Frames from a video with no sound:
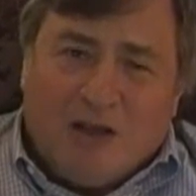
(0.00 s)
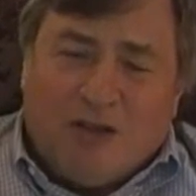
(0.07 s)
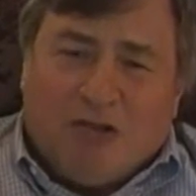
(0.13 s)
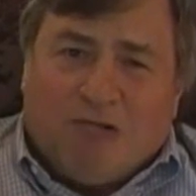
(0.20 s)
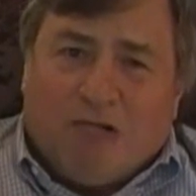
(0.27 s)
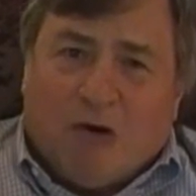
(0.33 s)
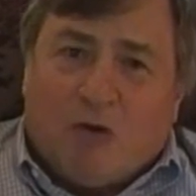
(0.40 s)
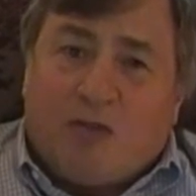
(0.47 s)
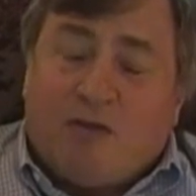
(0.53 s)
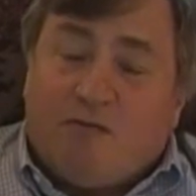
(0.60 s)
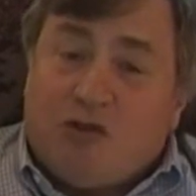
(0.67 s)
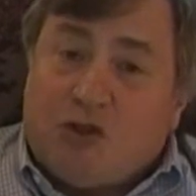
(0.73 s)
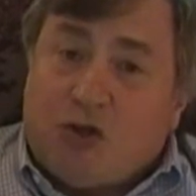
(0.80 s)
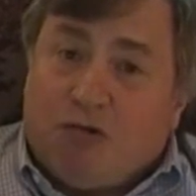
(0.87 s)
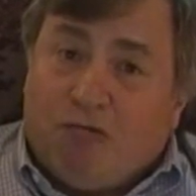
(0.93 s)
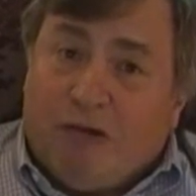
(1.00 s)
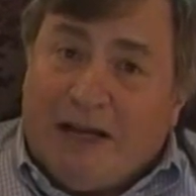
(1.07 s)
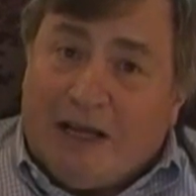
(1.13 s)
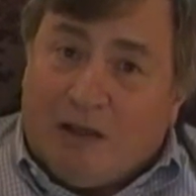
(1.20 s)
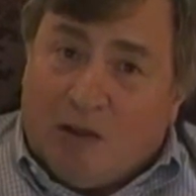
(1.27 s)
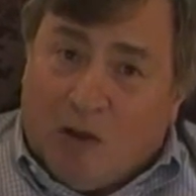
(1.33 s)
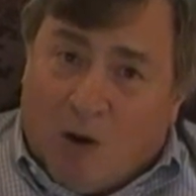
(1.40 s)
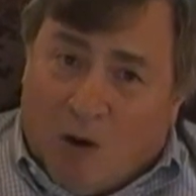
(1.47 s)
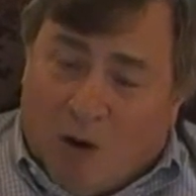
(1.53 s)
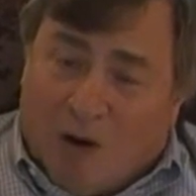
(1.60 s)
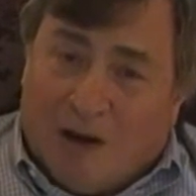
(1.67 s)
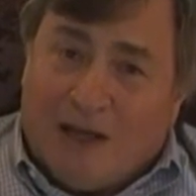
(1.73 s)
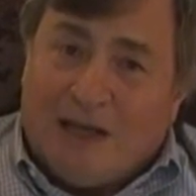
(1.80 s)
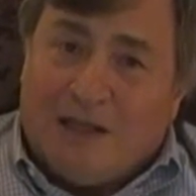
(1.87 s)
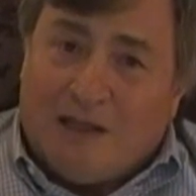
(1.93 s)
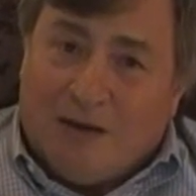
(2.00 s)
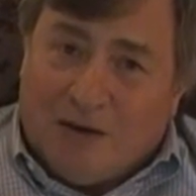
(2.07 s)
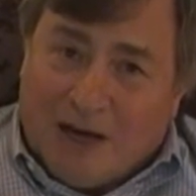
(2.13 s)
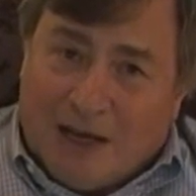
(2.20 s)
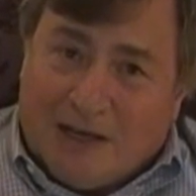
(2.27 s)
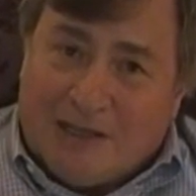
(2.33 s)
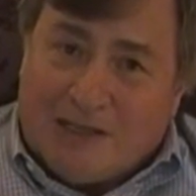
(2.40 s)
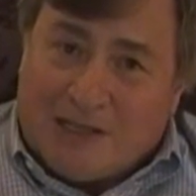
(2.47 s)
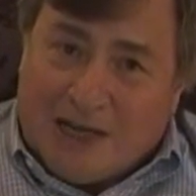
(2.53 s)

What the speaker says: the growth of Sharia law in the United